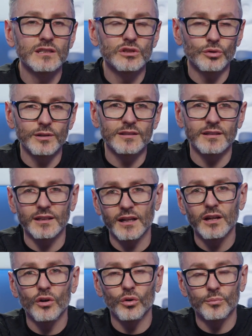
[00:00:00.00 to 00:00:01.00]
treating
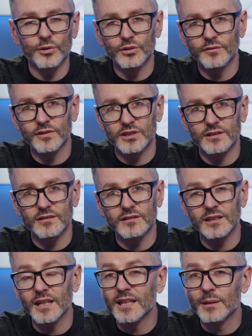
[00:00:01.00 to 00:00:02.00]
hormone
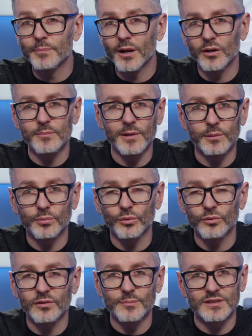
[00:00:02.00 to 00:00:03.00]
deficiency in the
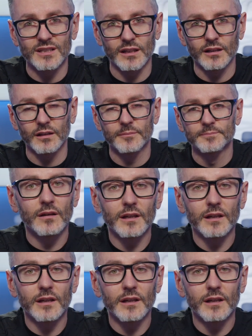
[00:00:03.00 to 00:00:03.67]
perimenopause in particular.